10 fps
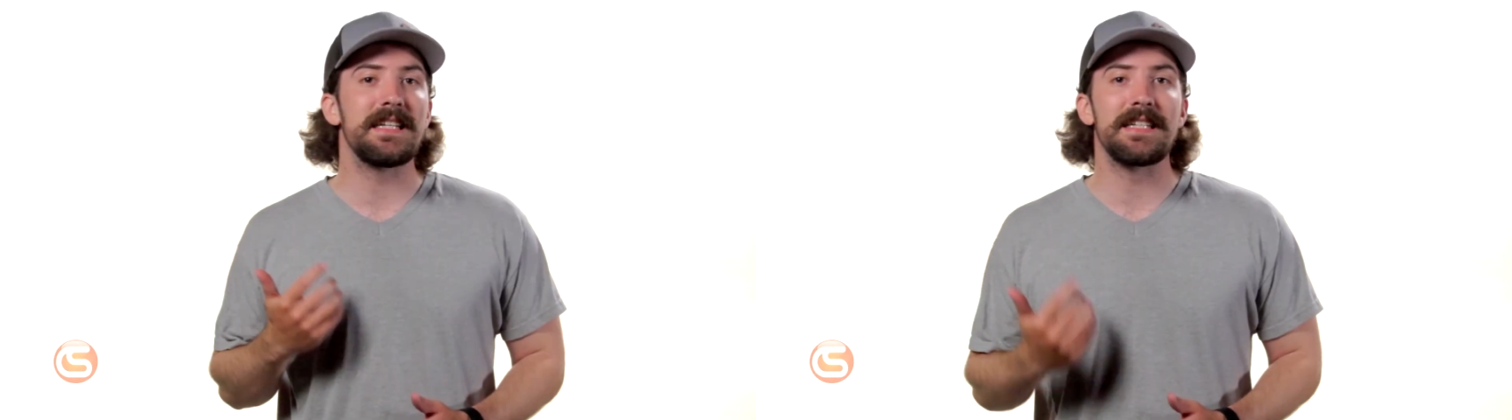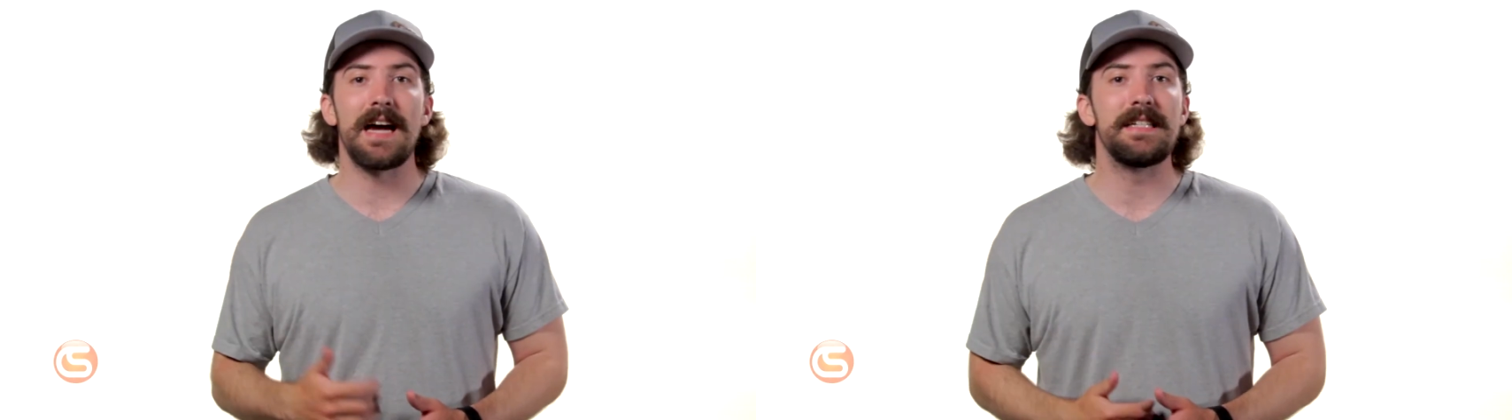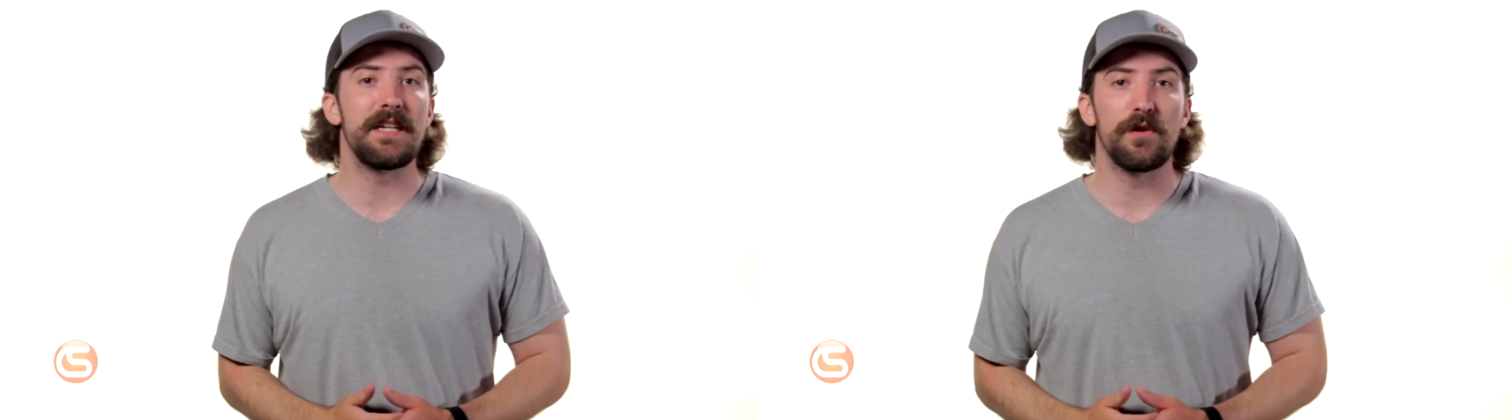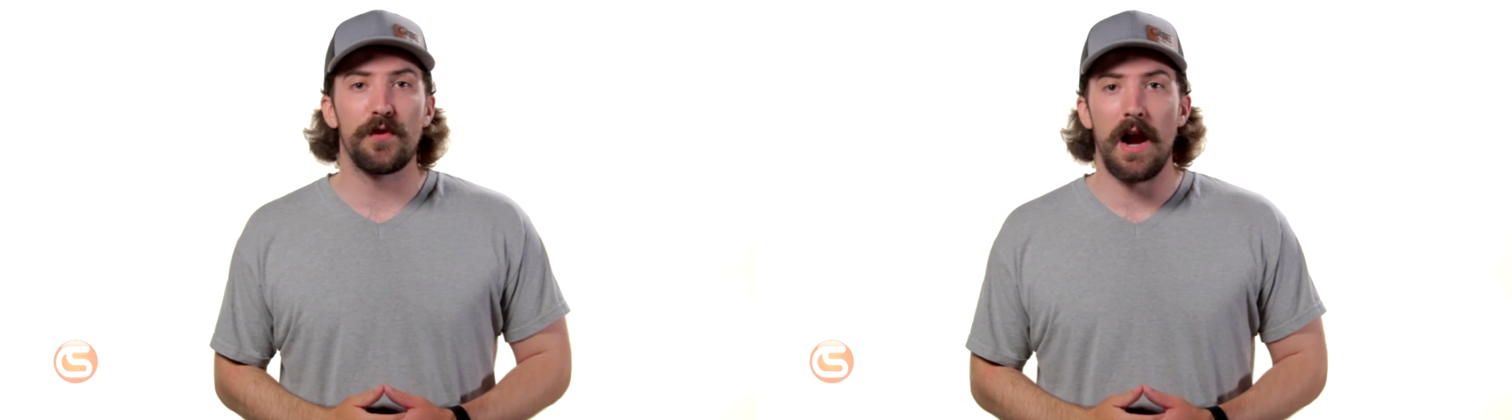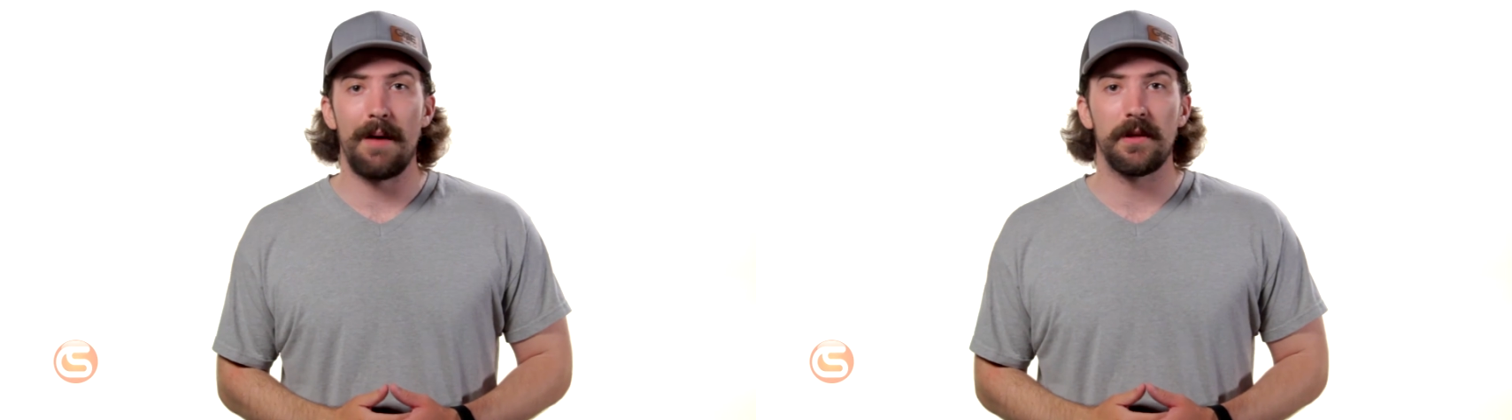is ideal
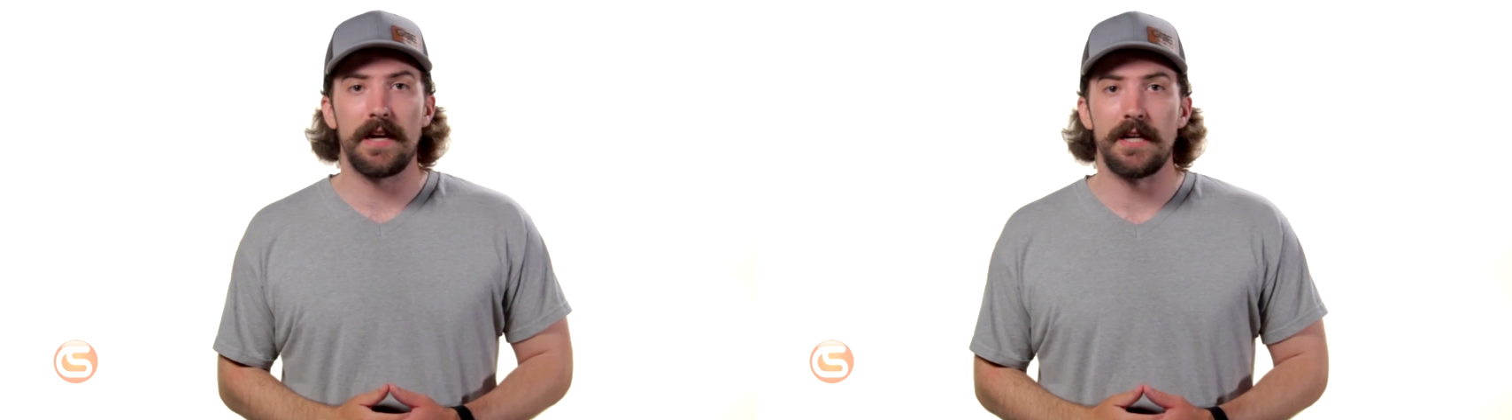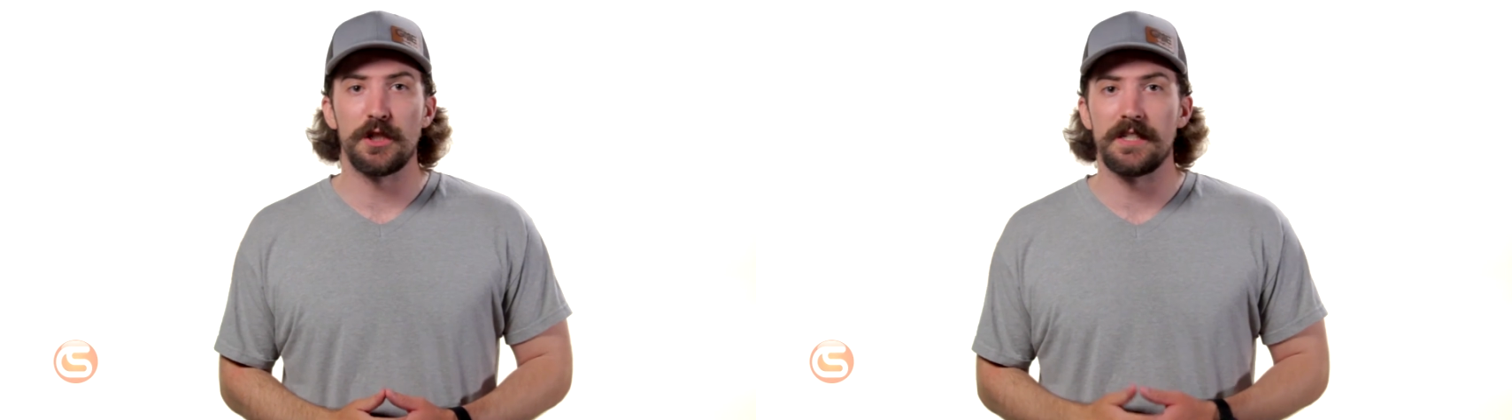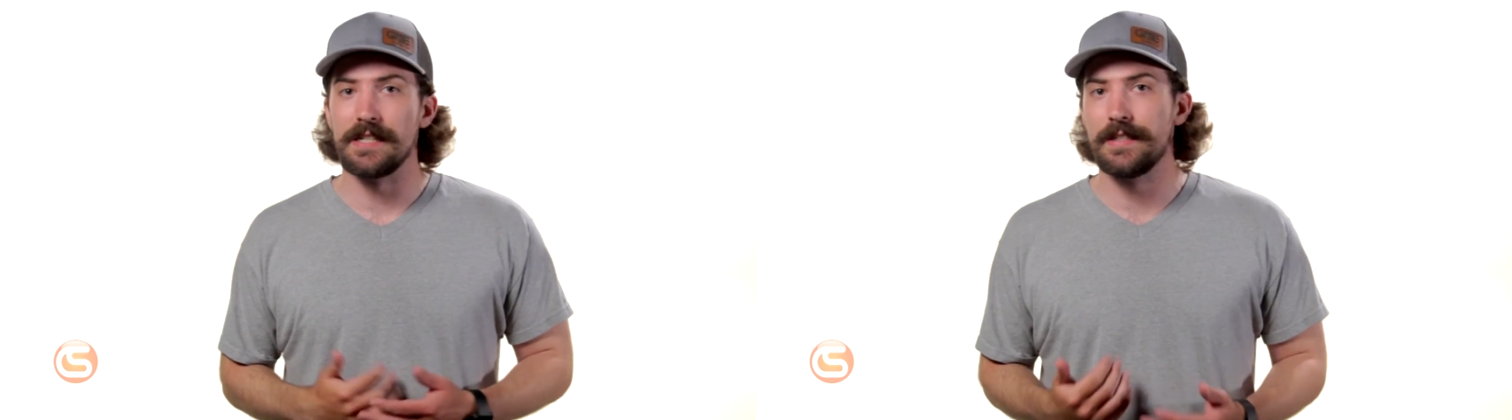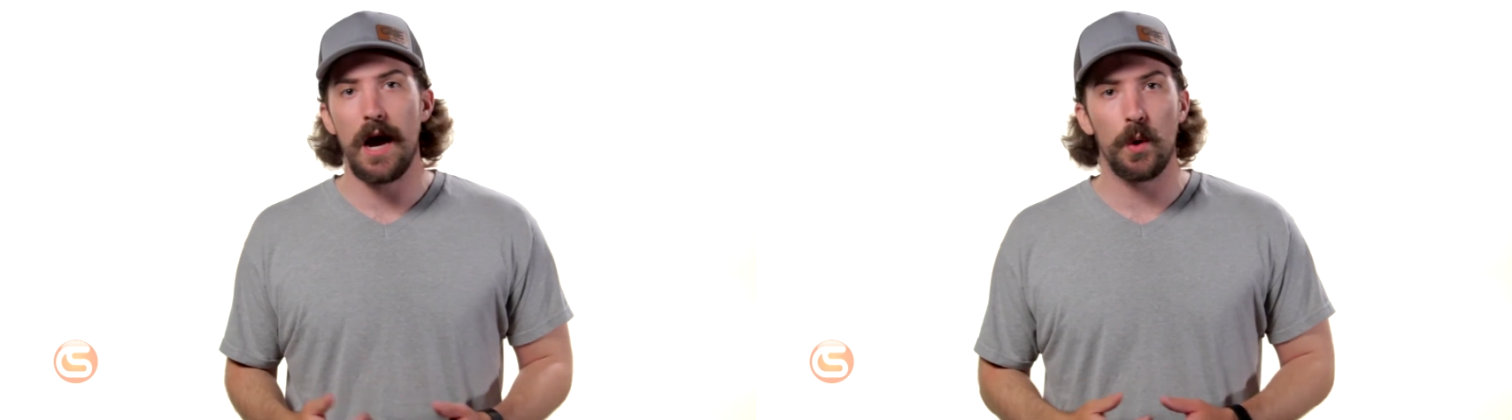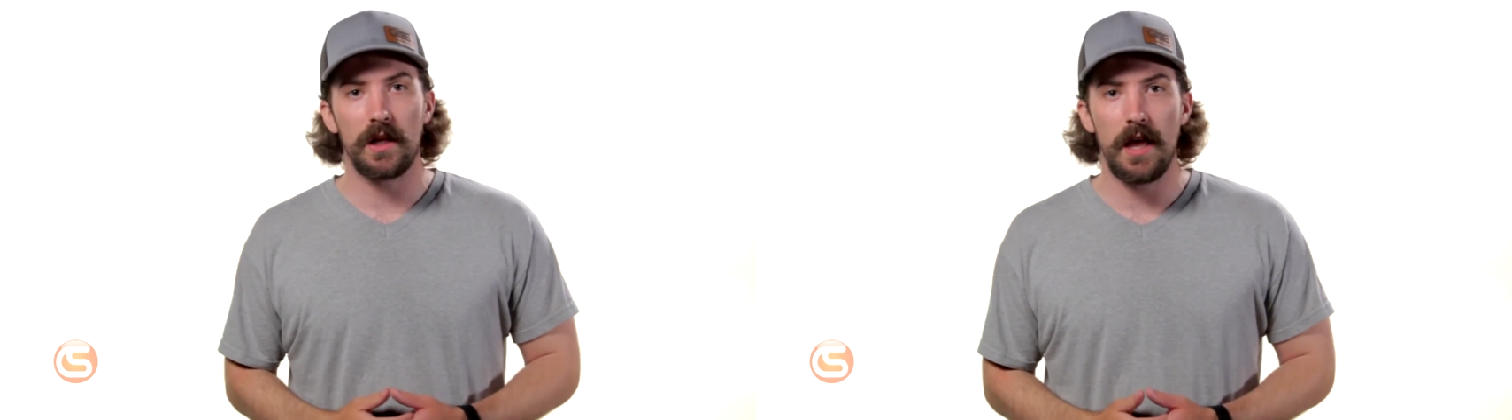for applications in
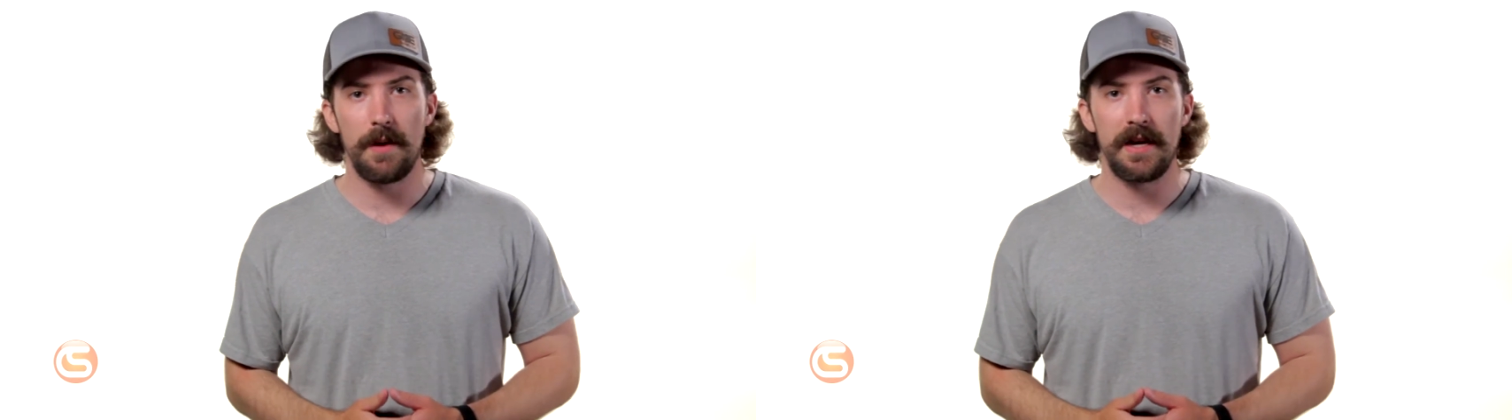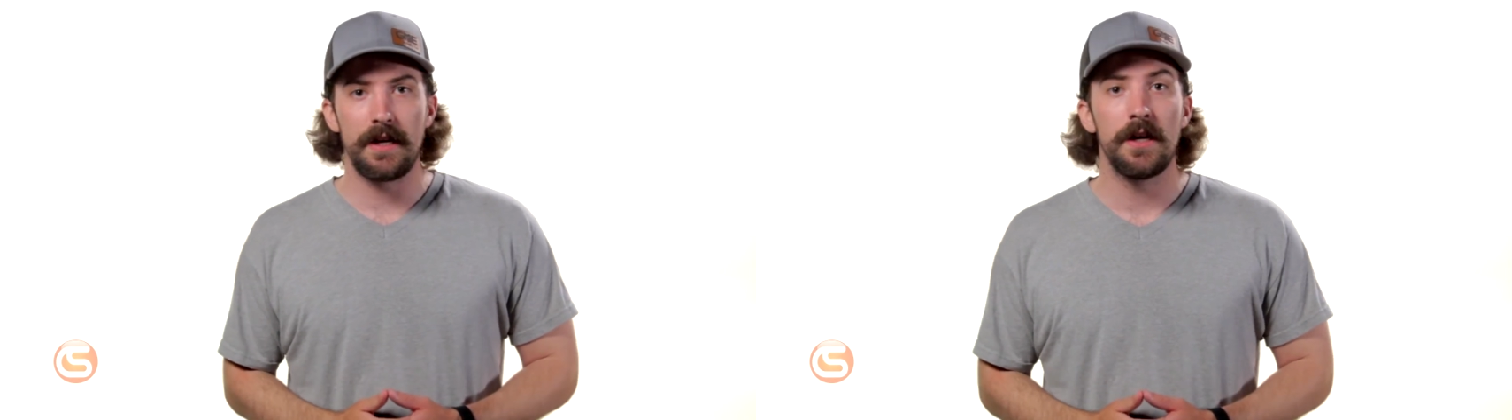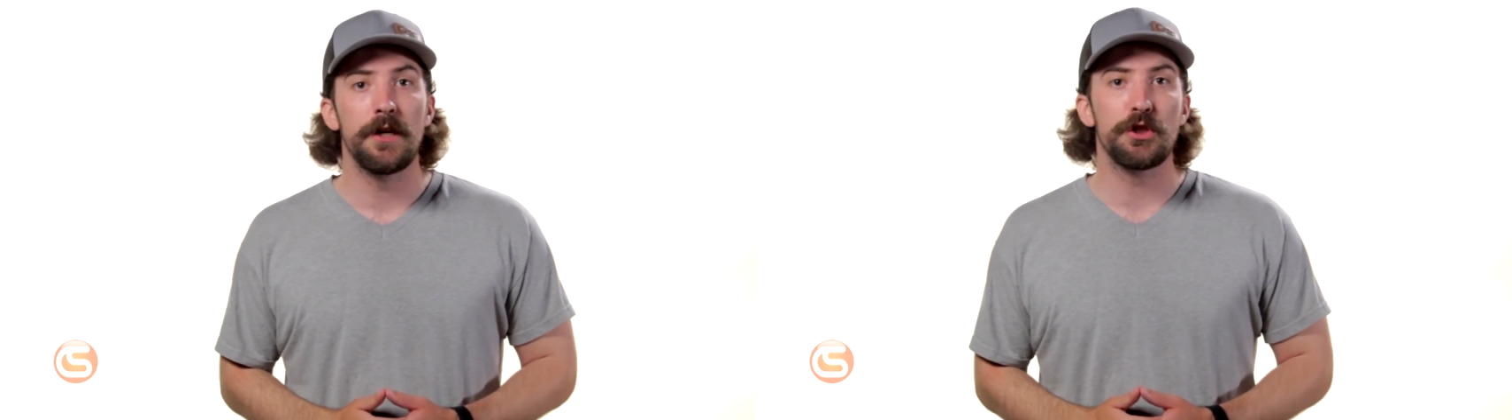tower climbing,